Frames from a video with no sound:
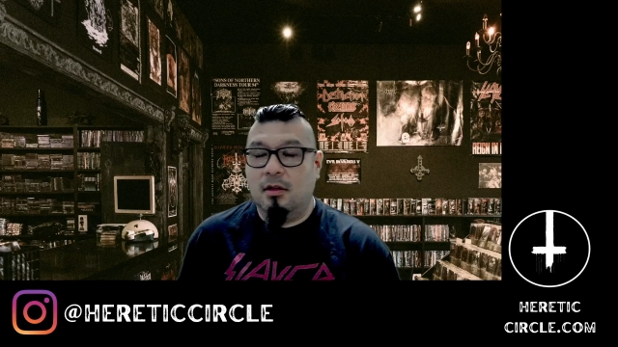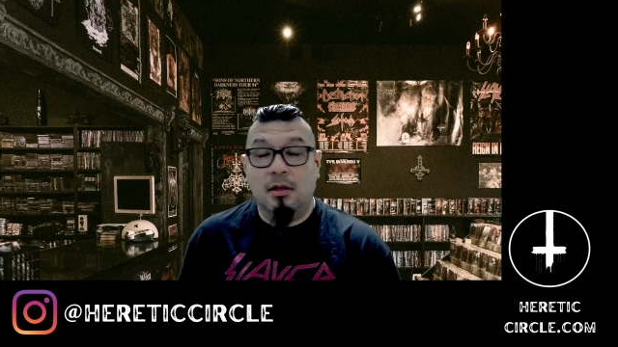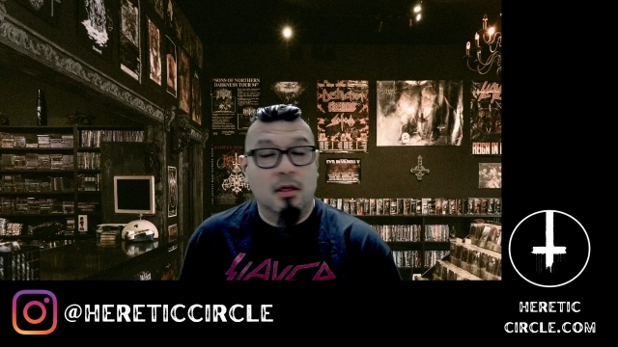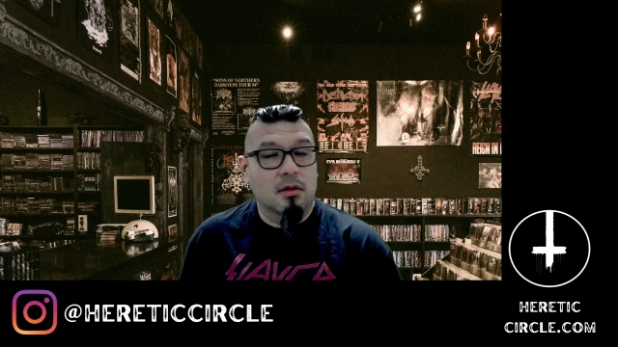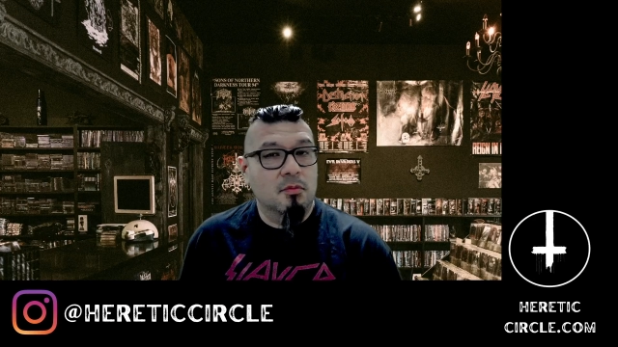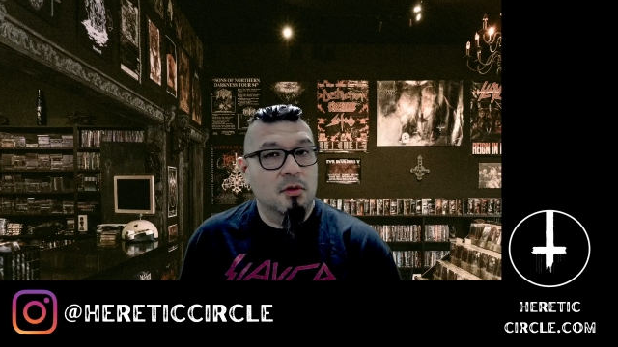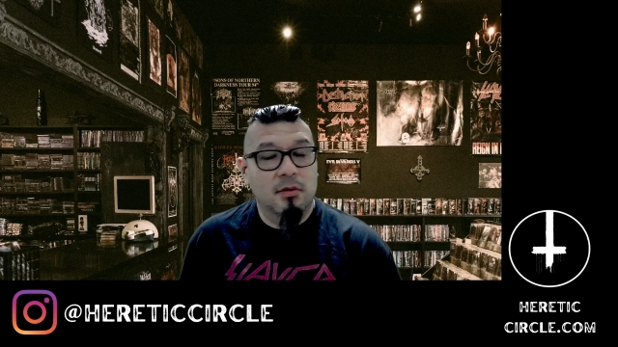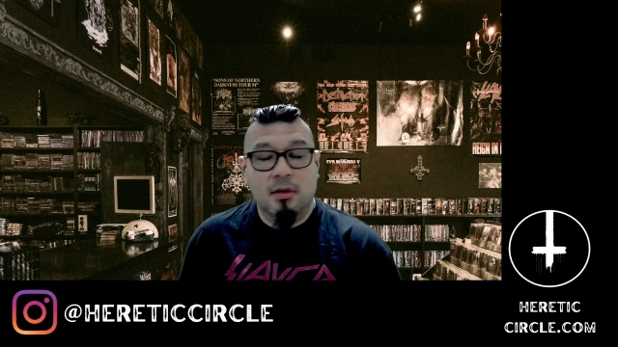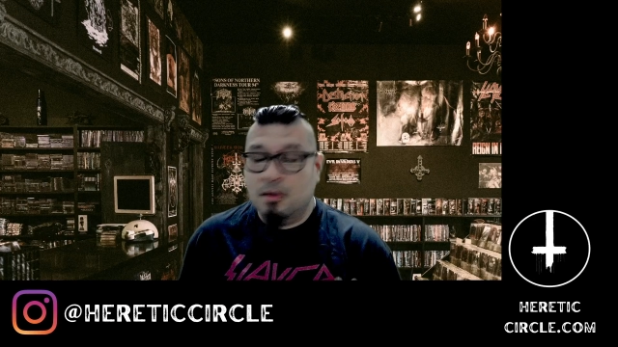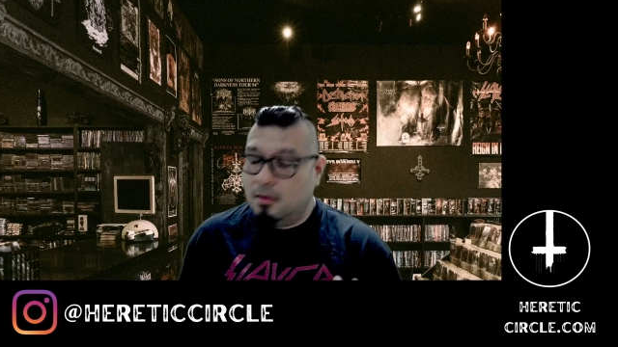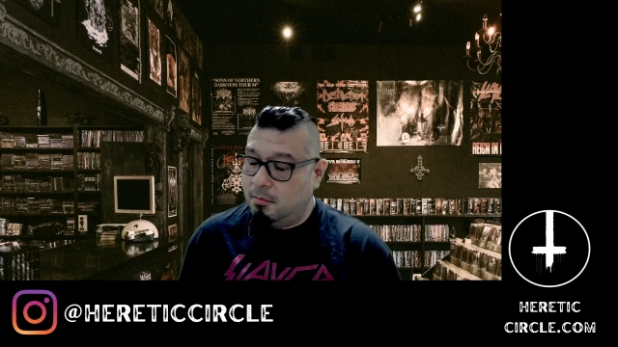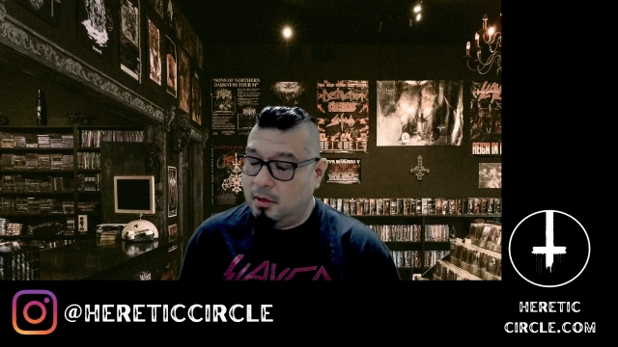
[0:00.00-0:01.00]
Lego movie,
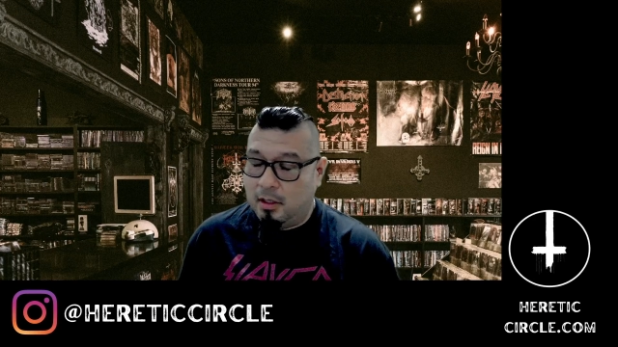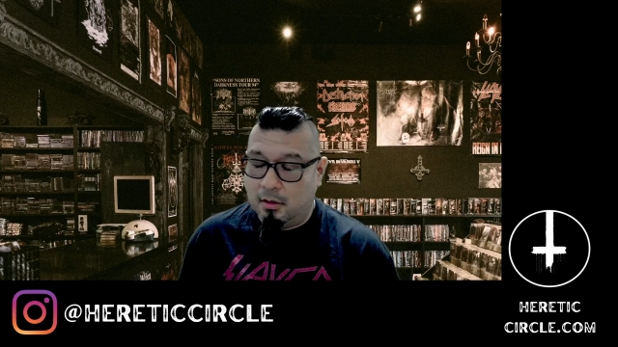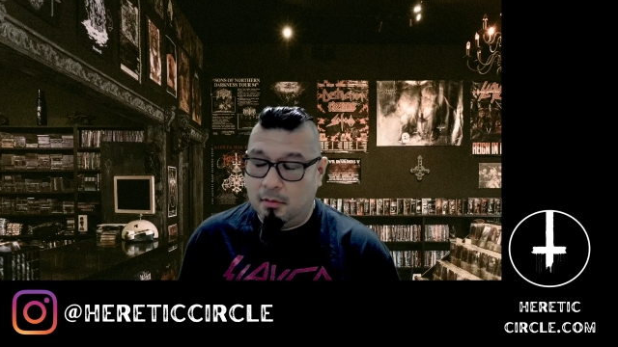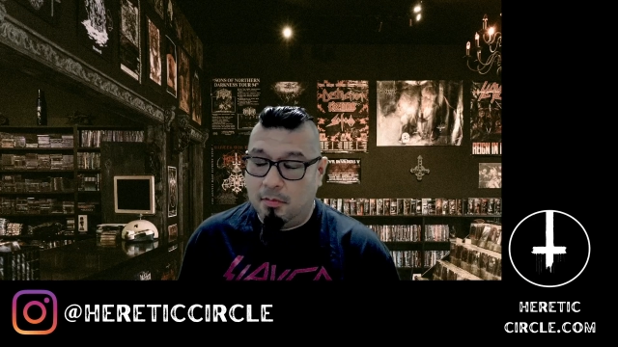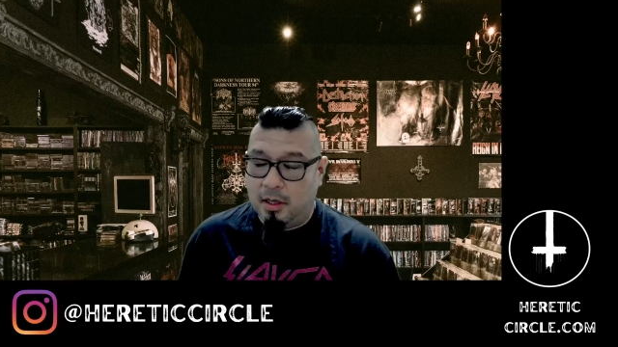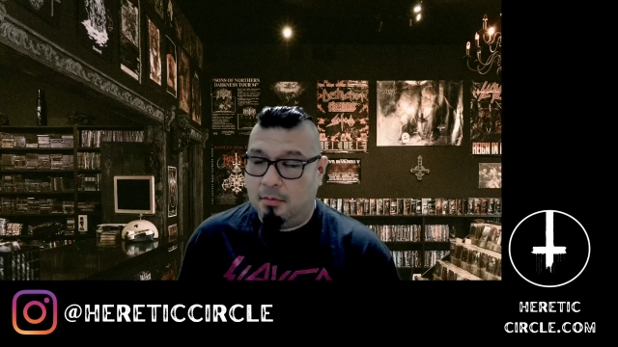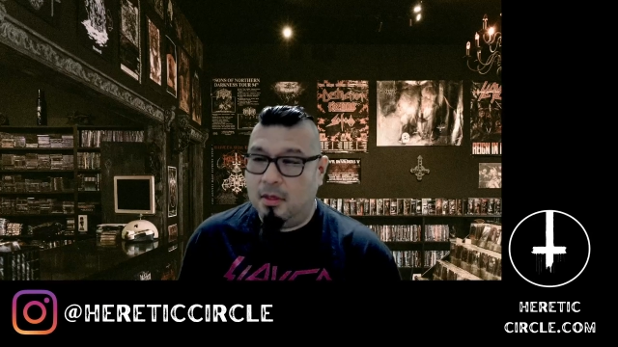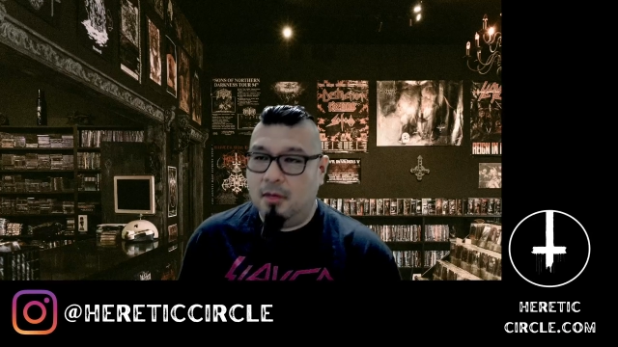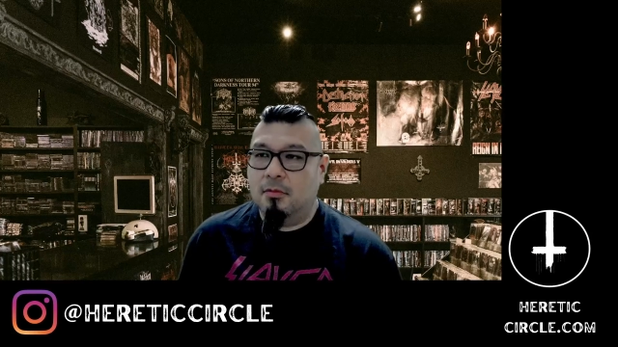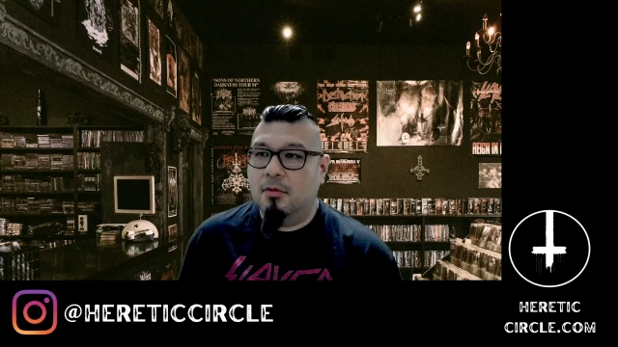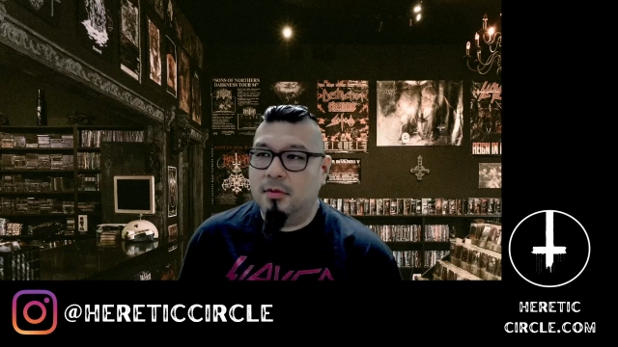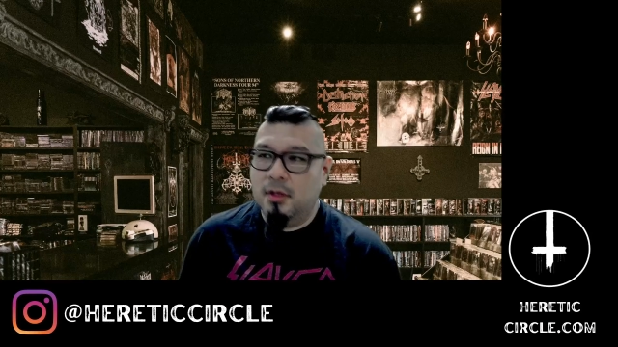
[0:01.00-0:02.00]
the Lego Batman
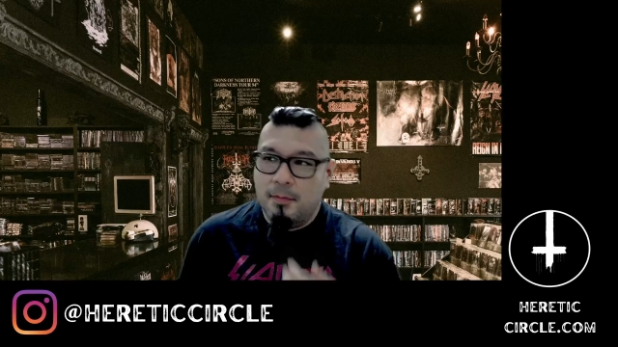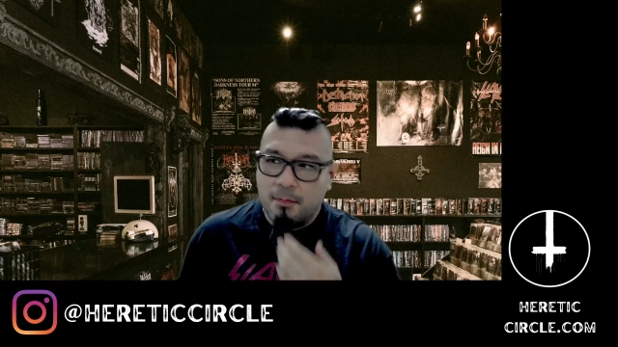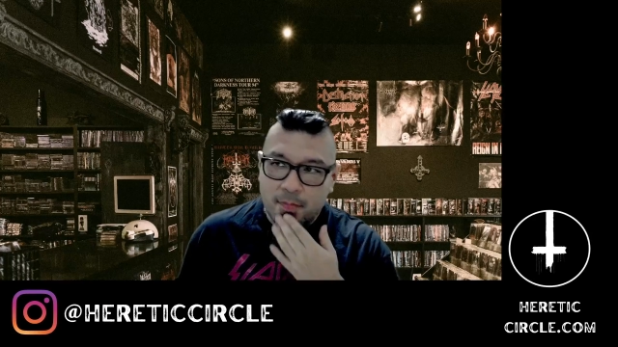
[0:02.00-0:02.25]
movie,